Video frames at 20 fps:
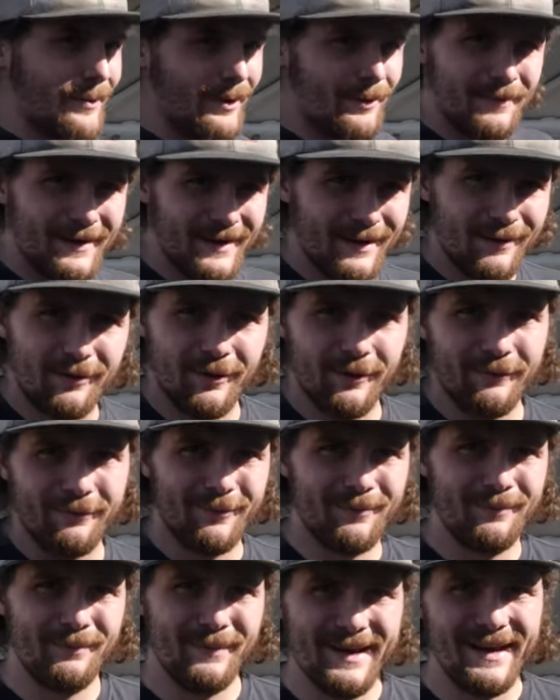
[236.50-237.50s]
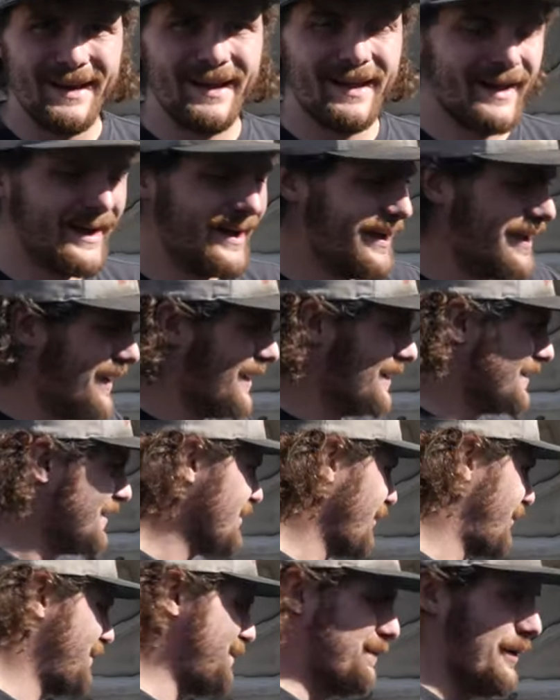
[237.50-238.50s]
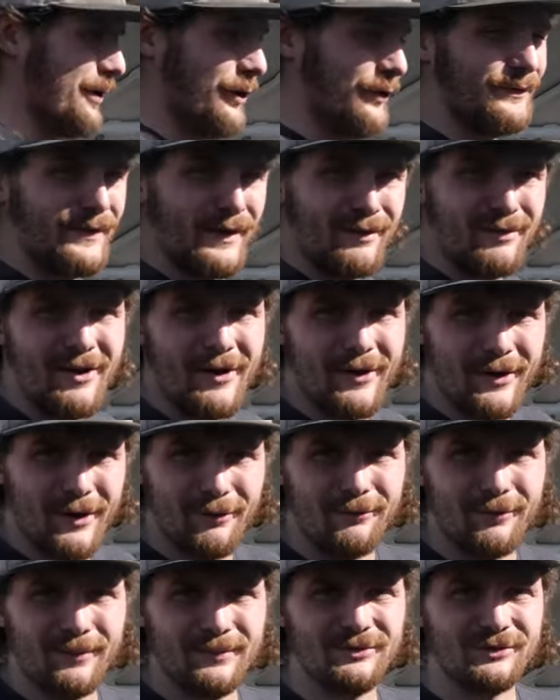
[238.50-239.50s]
would have been easier for me to just build this harness from